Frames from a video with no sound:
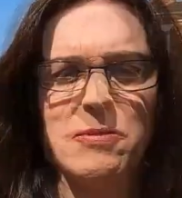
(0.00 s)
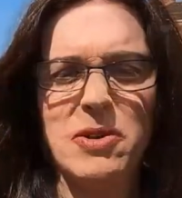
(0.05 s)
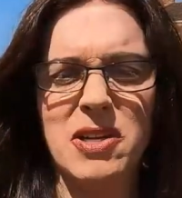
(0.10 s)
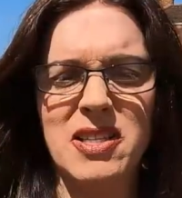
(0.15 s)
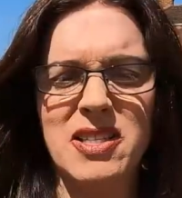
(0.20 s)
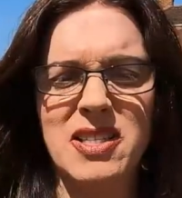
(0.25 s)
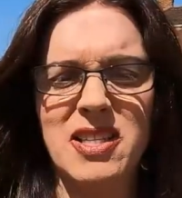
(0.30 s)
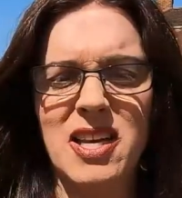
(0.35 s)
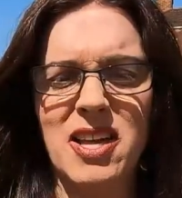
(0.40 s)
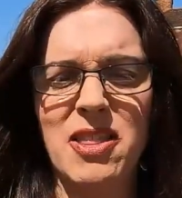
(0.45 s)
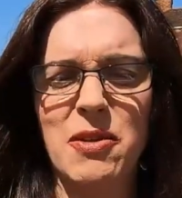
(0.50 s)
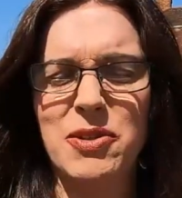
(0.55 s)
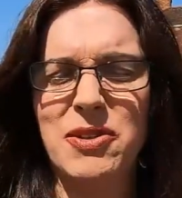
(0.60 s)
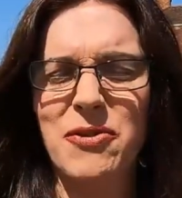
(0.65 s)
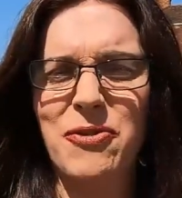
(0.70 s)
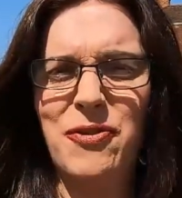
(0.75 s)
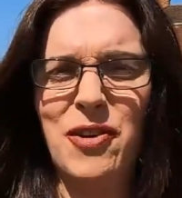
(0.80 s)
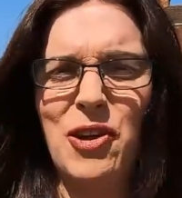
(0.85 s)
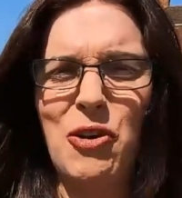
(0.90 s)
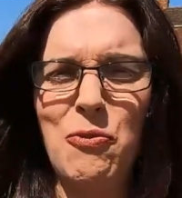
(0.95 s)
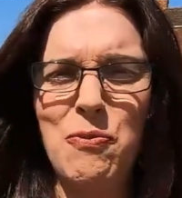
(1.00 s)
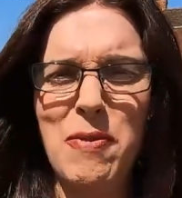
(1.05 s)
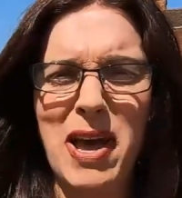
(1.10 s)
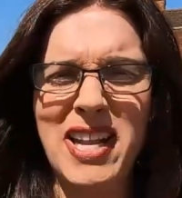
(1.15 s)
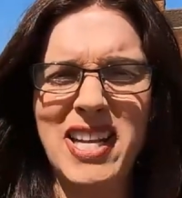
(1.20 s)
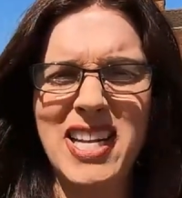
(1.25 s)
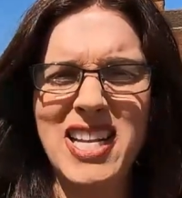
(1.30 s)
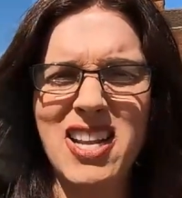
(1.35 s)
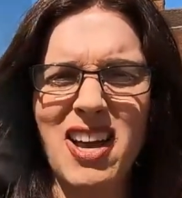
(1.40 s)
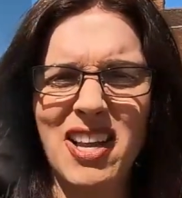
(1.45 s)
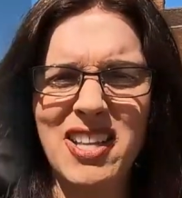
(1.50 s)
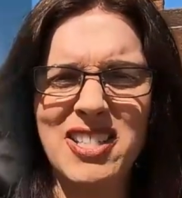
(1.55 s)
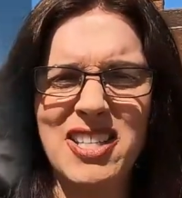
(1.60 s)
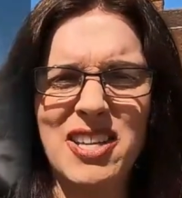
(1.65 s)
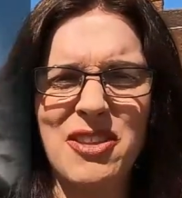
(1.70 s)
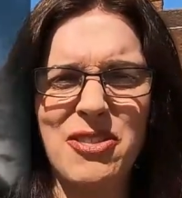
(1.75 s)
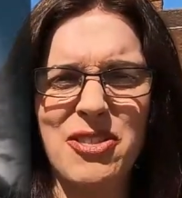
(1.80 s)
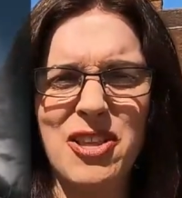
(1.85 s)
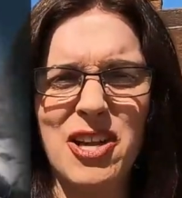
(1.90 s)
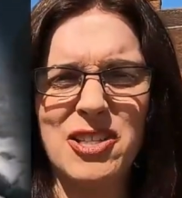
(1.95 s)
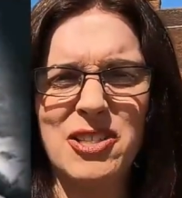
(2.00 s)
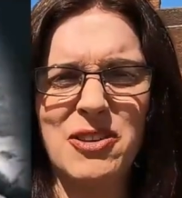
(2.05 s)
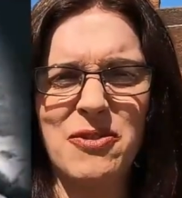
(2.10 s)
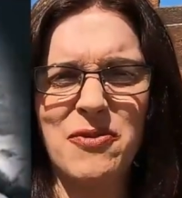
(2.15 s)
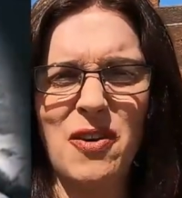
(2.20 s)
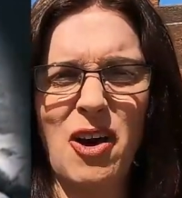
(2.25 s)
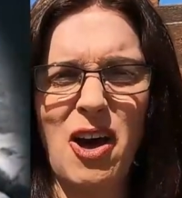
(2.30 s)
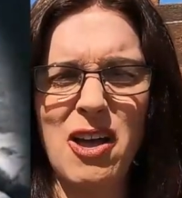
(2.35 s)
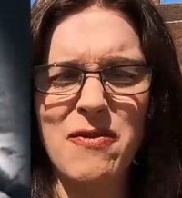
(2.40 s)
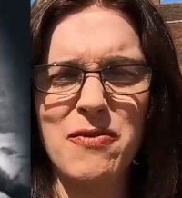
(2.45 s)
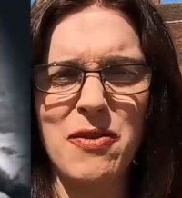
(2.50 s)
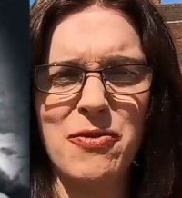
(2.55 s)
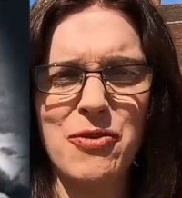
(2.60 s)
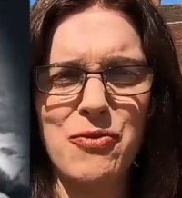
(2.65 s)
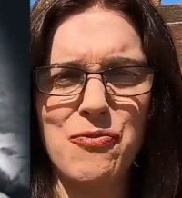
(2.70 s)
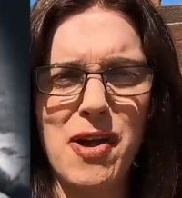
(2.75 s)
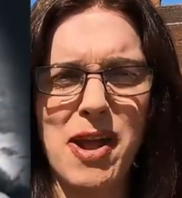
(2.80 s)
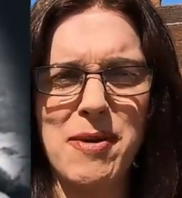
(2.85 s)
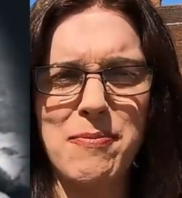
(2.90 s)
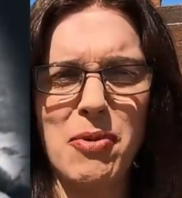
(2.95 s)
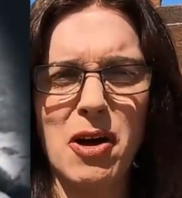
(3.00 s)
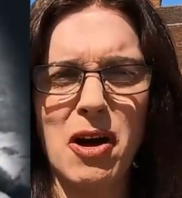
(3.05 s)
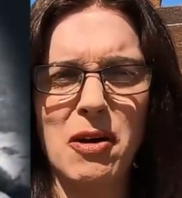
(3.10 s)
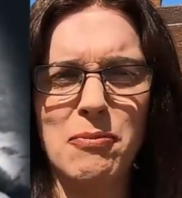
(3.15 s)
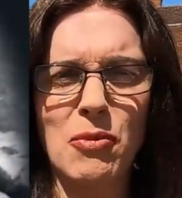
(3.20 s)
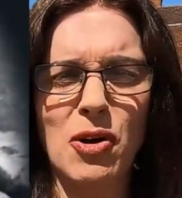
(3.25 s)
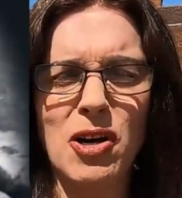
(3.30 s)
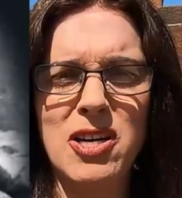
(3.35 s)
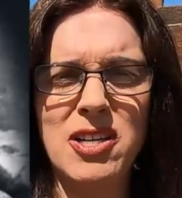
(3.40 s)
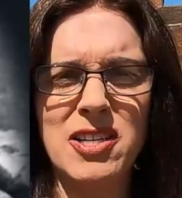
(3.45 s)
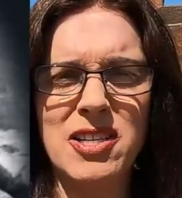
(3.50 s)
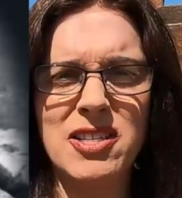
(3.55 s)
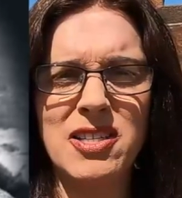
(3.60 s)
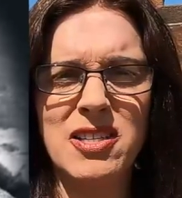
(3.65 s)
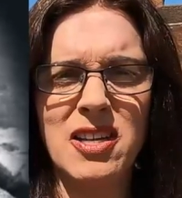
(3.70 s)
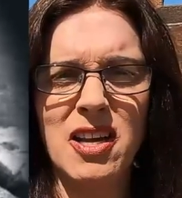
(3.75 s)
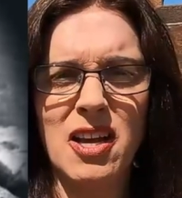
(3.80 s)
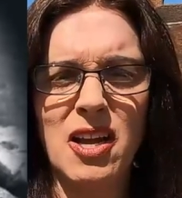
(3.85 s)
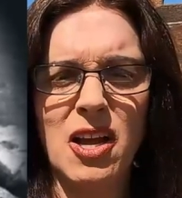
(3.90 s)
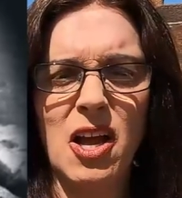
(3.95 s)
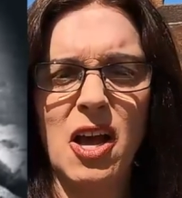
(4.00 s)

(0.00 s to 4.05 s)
But there was a film made in 1935 of the Red Barn murders,